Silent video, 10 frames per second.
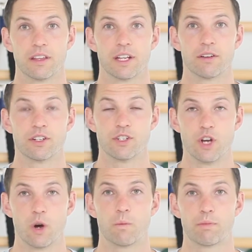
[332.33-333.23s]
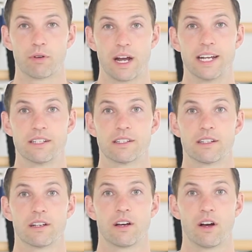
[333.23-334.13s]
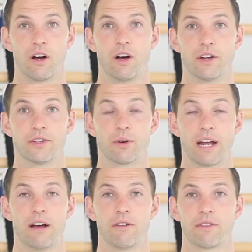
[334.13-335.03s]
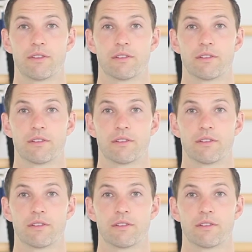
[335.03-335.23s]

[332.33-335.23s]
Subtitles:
there is no price on your health.